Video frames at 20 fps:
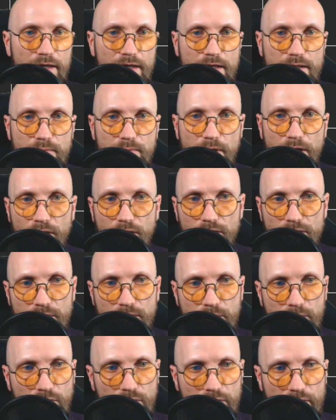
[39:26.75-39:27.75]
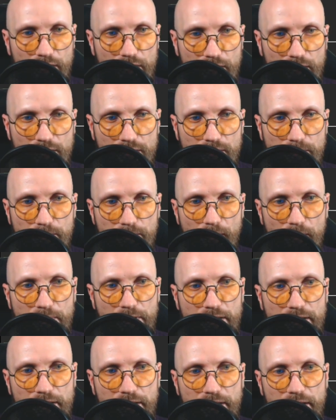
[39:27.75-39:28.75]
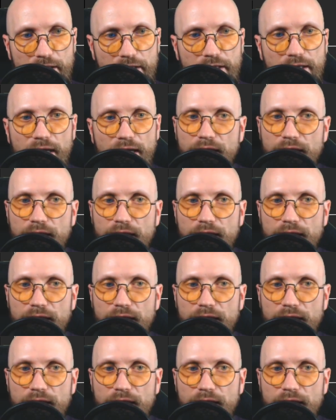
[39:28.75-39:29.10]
In my autumn court, I got the Pumpkin King